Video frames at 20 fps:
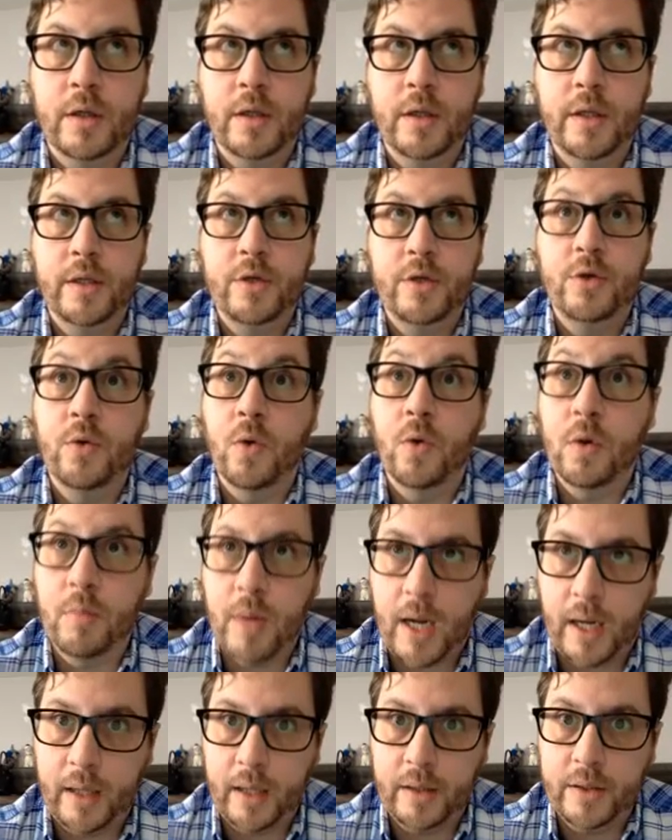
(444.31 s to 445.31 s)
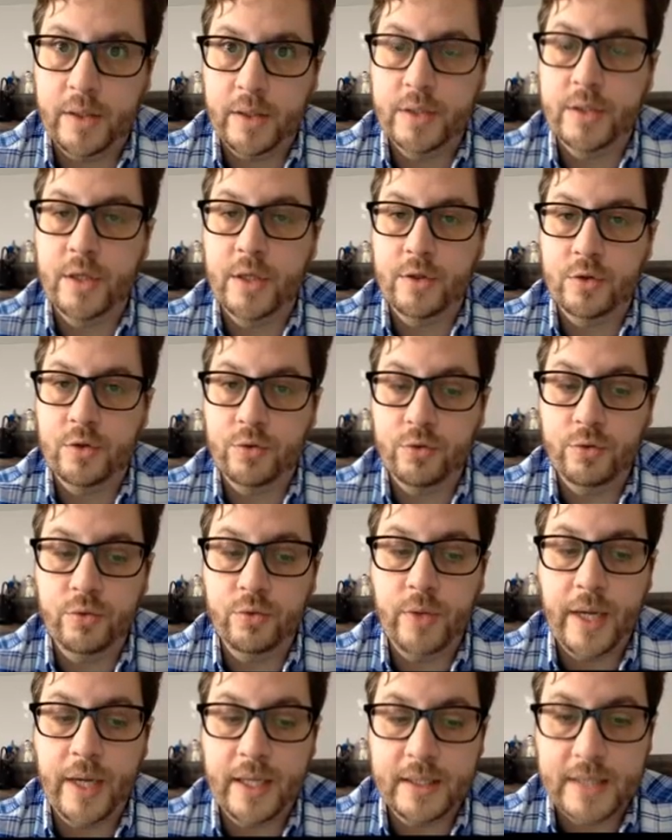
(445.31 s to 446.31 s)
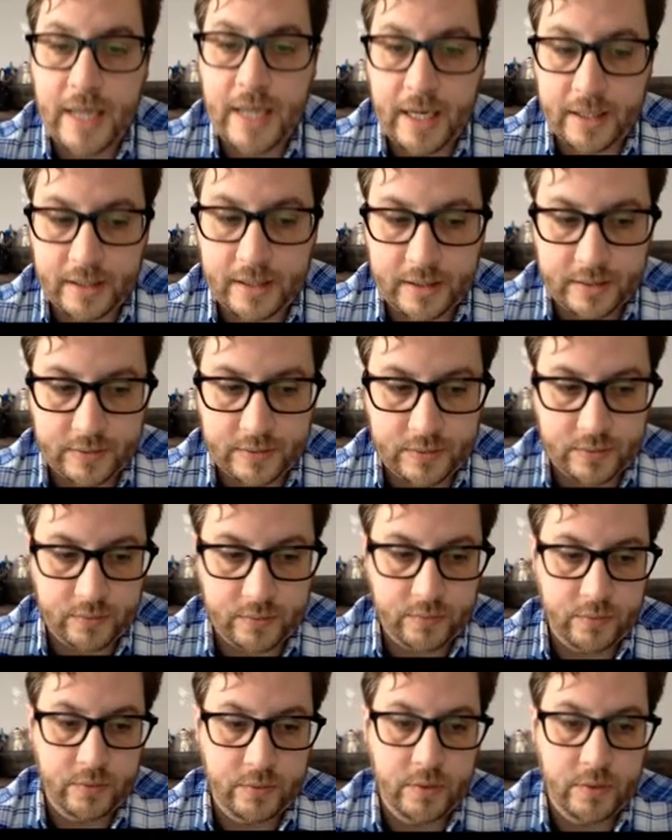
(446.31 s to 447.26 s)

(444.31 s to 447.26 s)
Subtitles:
in your mind, is a true antagonist.